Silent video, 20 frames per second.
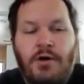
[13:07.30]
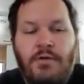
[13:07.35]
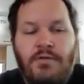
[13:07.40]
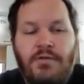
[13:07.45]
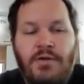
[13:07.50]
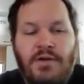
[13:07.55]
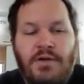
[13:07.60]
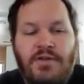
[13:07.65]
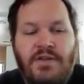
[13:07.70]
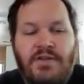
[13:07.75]

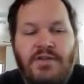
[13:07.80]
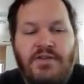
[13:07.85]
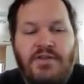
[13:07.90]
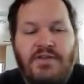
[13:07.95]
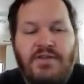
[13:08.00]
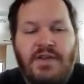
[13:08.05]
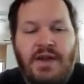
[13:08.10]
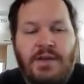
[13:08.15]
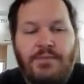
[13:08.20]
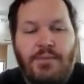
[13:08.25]
what this
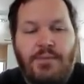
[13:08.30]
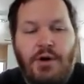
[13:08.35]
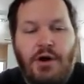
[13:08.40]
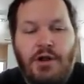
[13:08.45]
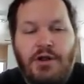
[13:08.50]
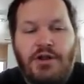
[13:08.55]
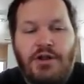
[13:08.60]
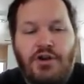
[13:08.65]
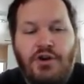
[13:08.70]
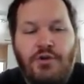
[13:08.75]
is like
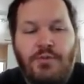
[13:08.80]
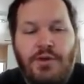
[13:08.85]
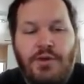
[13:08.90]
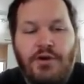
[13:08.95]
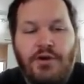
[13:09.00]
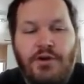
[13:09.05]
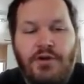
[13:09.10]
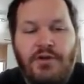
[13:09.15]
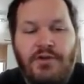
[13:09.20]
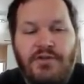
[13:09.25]

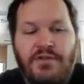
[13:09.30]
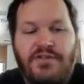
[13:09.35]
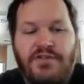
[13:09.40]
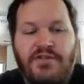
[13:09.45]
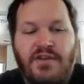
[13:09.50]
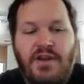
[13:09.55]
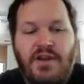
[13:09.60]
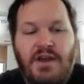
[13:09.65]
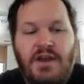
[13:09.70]
polynomials